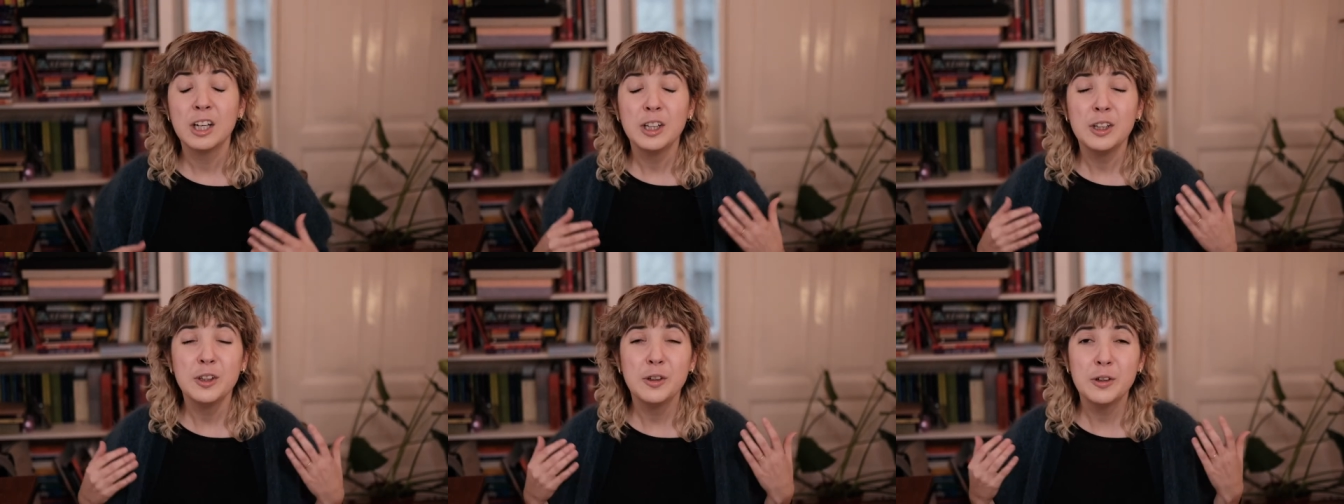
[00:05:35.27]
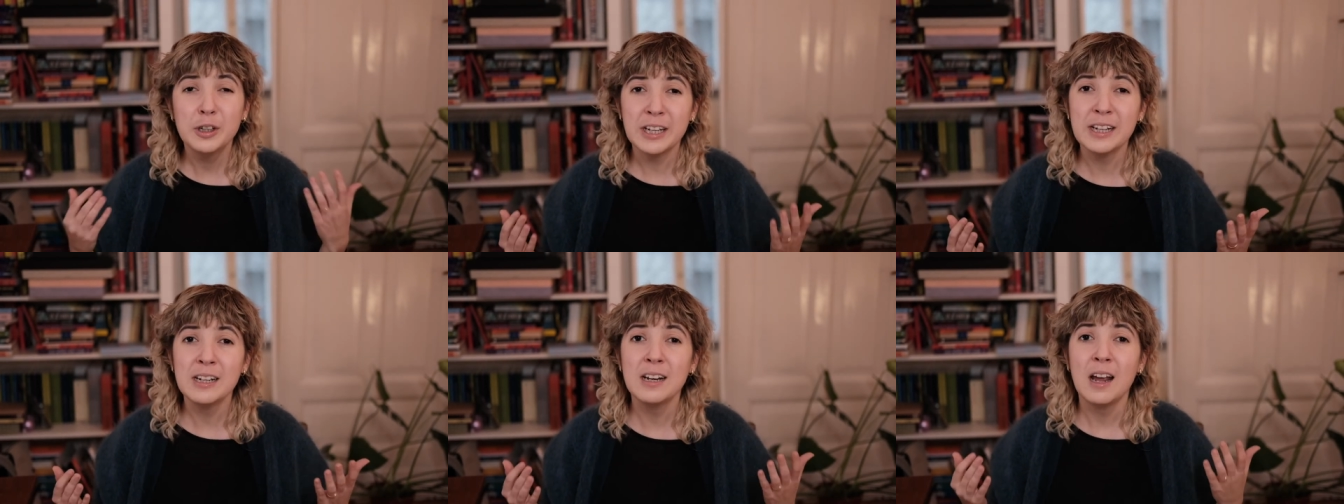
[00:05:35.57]
You
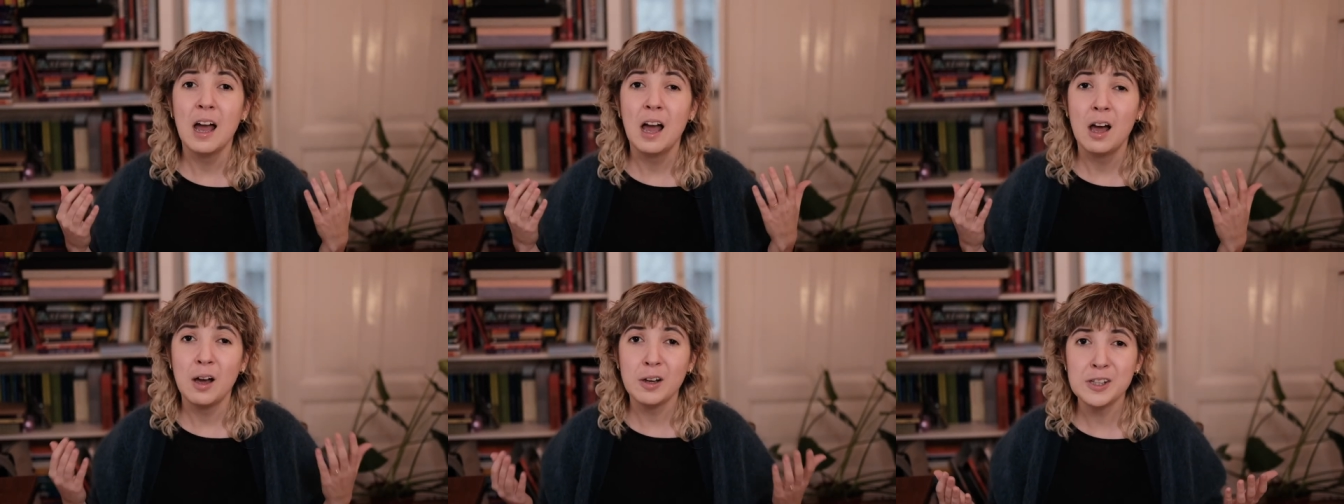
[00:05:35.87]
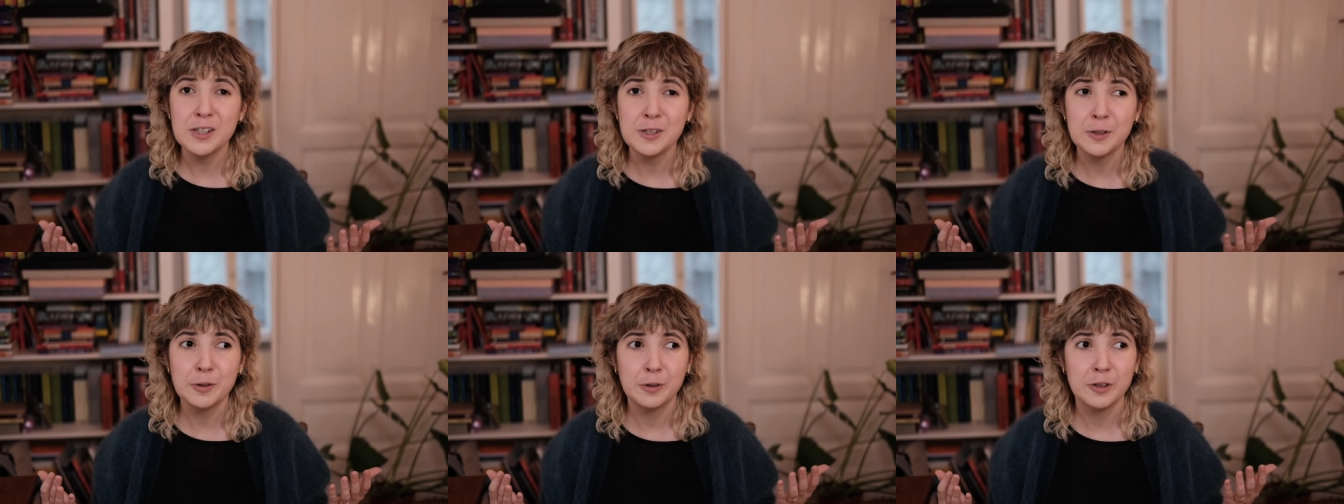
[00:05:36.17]
can
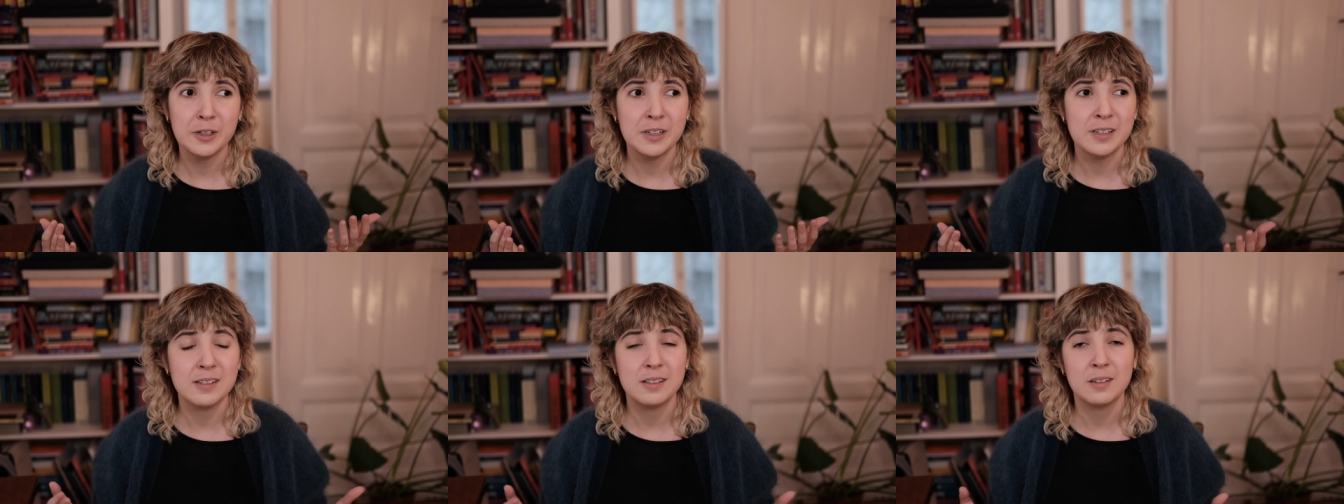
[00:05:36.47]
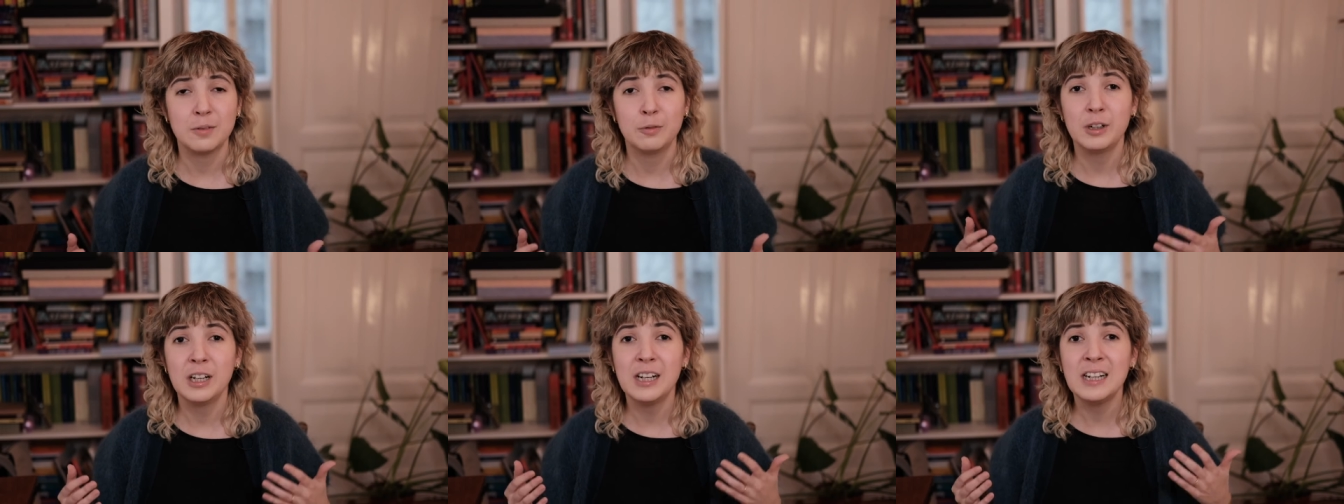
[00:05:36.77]
outsource the
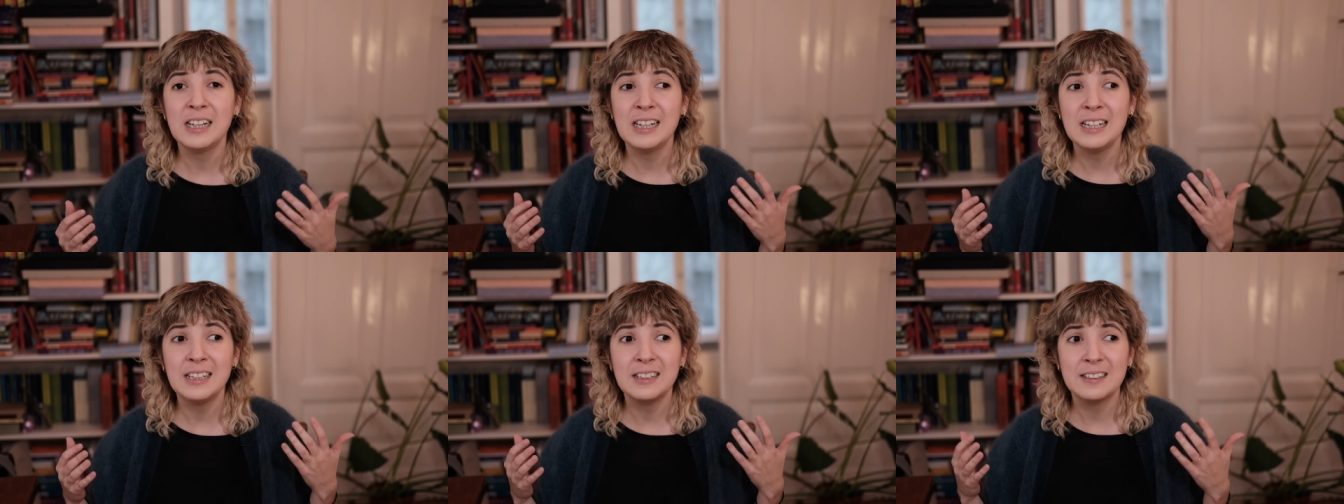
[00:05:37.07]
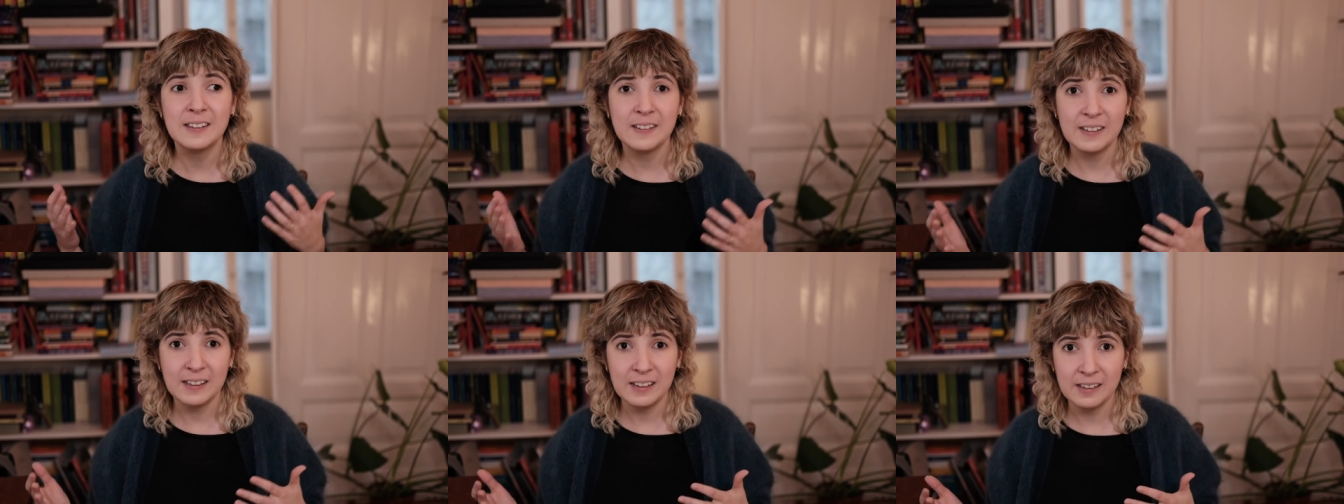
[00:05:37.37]
really
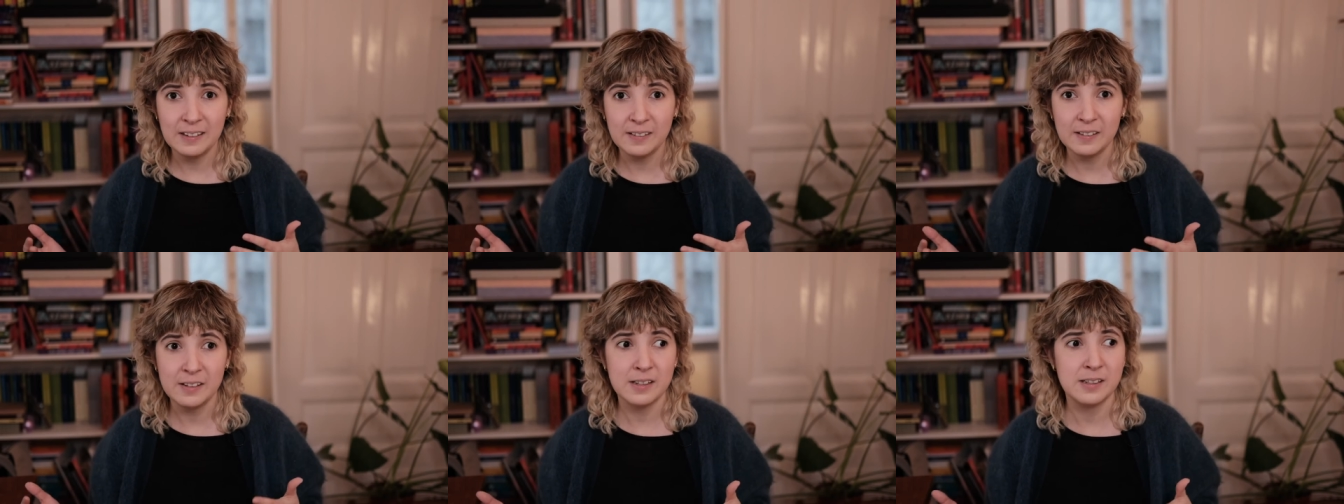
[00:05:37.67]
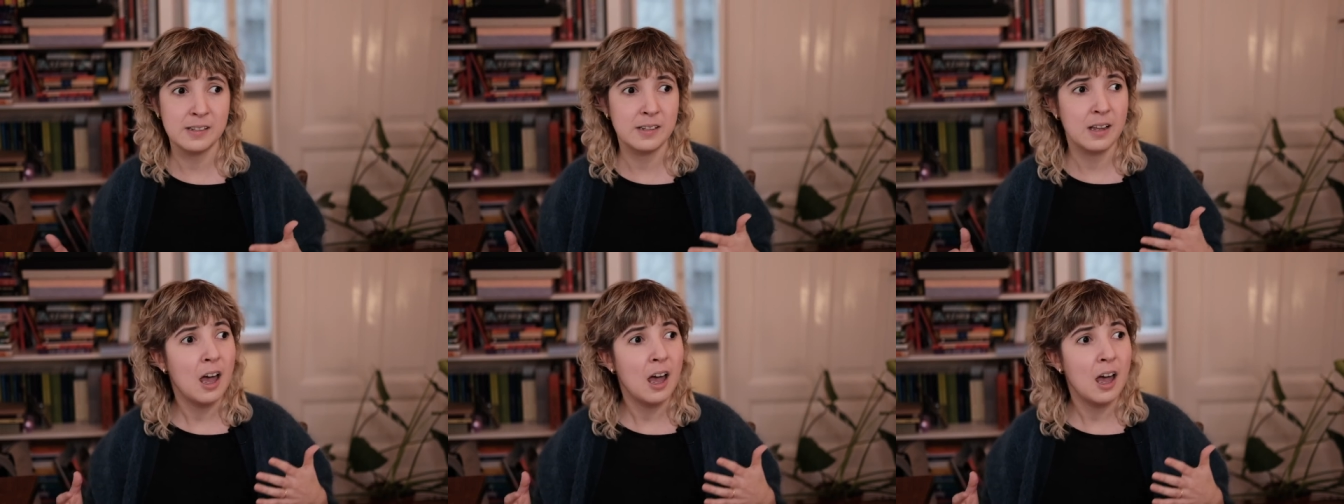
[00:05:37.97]
tedious,